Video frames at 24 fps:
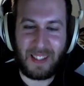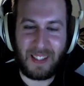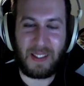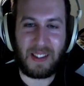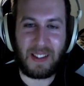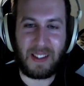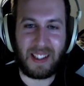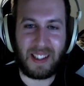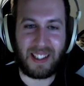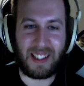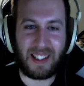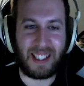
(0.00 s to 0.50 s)

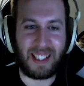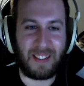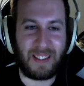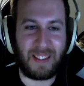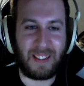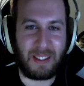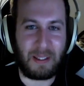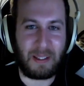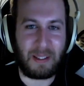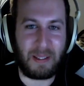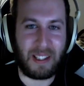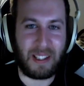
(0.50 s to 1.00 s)
wants to give
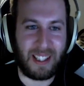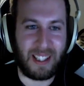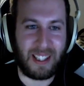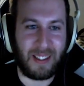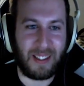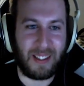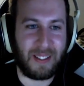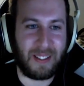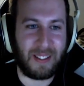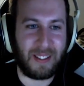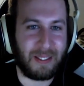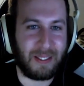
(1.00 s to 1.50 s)

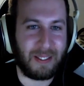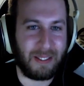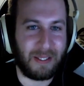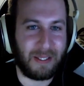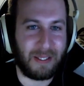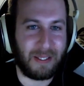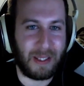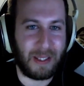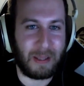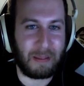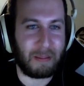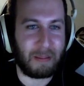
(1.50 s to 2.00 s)
Ubisoft
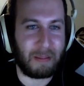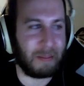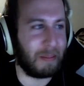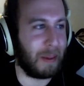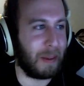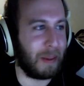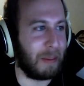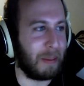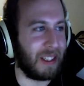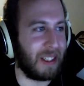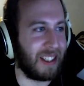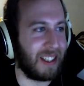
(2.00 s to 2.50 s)
free
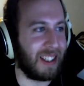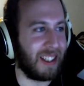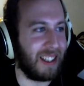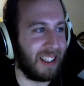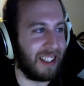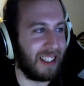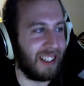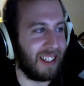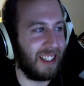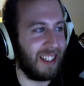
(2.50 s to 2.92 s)
publicity.